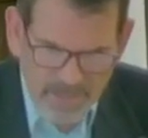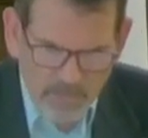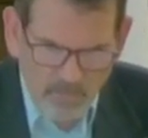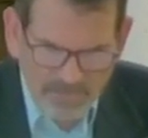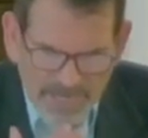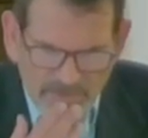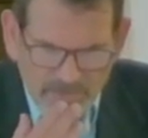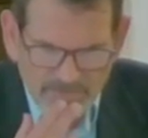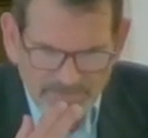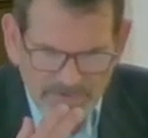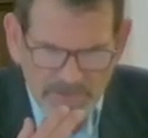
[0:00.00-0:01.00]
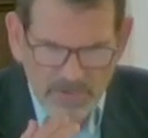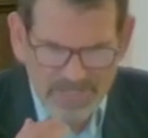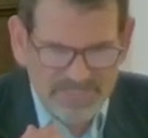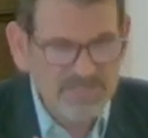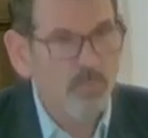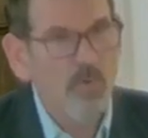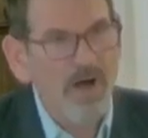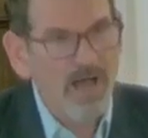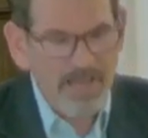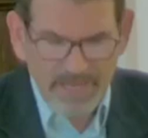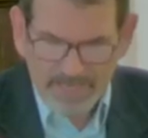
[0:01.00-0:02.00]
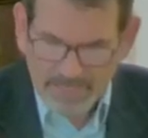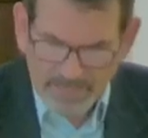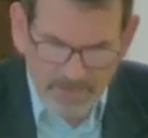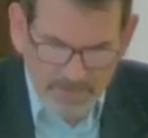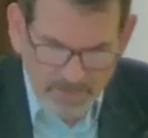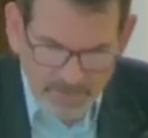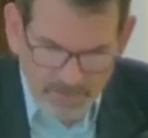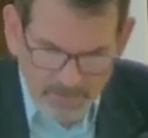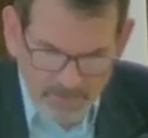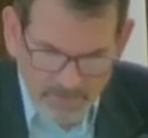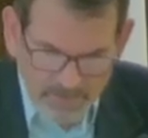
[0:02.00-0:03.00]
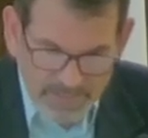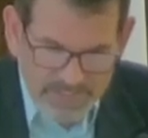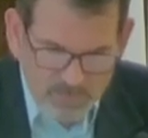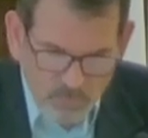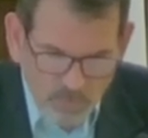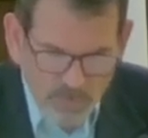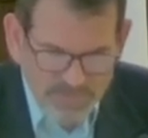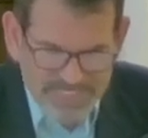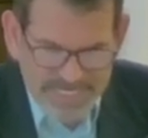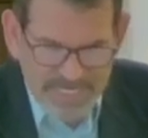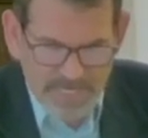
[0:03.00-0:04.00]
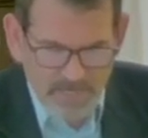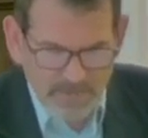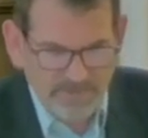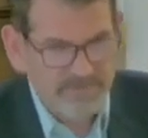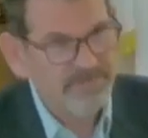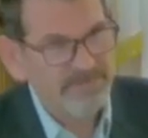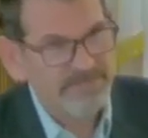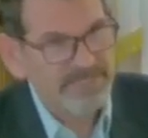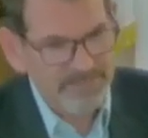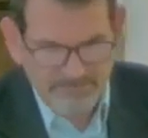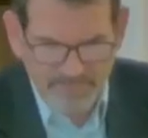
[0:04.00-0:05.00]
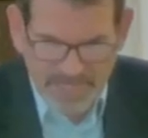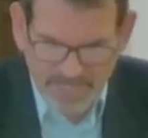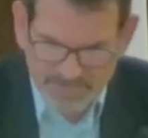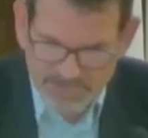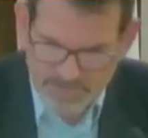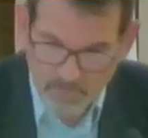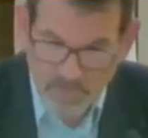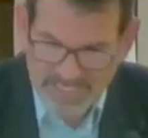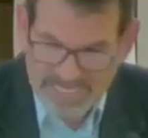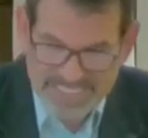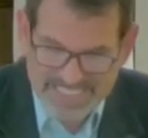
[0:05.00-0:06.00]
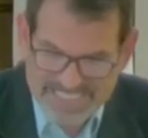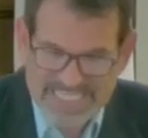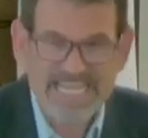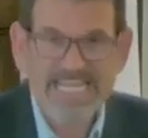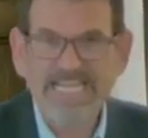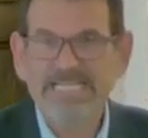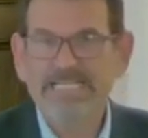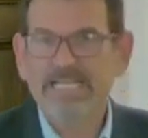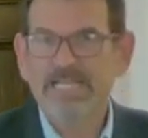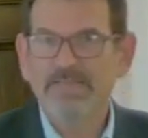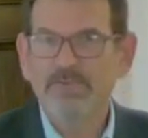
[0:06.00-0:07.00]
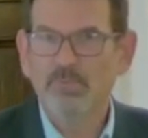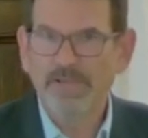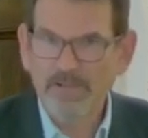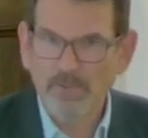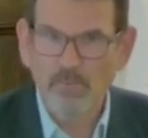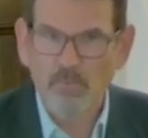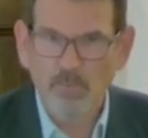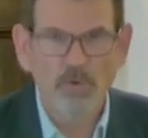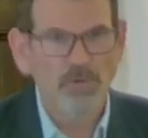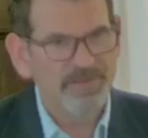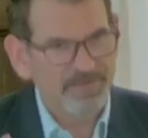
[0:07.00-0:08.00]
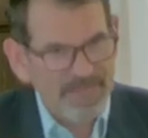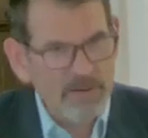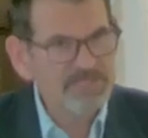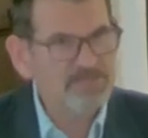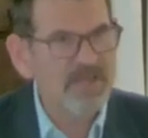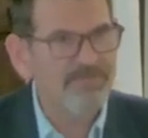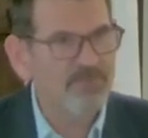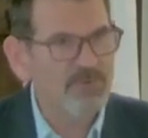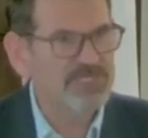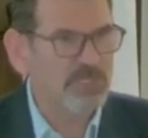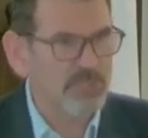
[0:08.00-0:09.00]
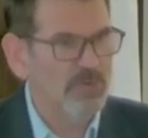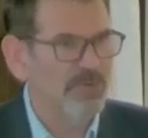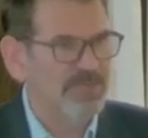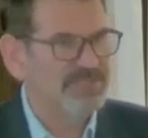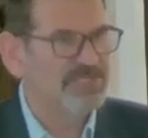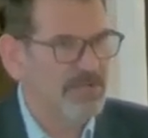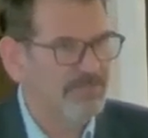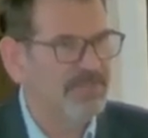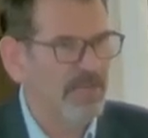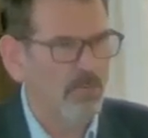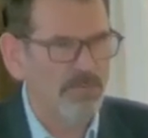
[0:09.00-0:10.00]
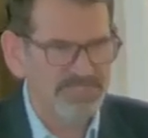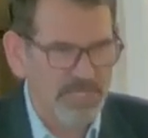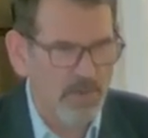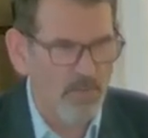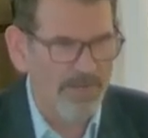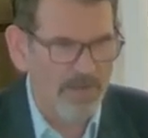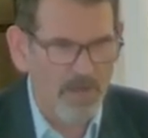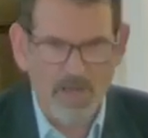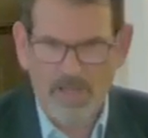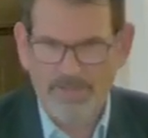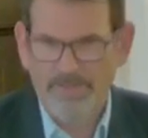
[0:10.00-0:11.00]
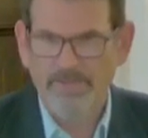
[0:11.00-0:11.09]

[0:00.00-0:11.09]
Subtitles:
What I couldn't figure out is why his words here didn't match what he had seen in the real world. And that was my first clue that something was going on.